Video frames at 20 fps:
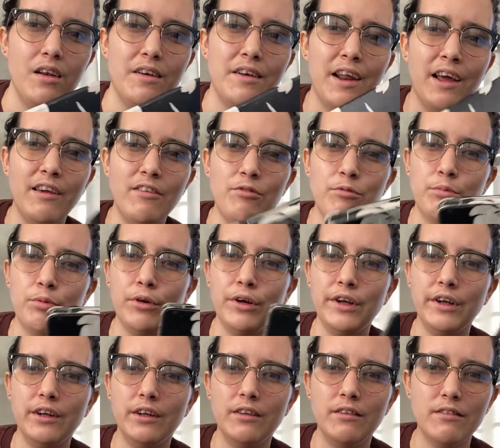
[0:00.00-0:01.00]
Knife
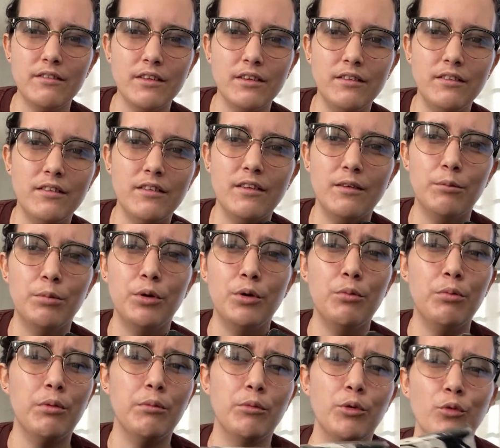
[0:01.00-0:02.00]
Point and Sons of the
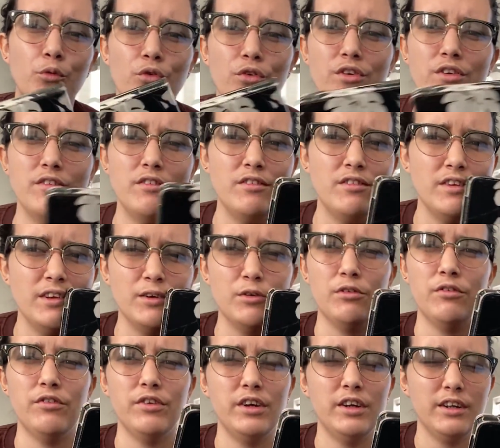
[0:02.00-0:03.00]
Pope are most
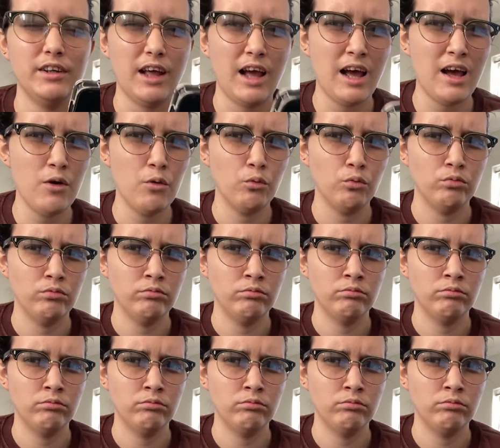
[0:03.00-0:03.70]
definite out.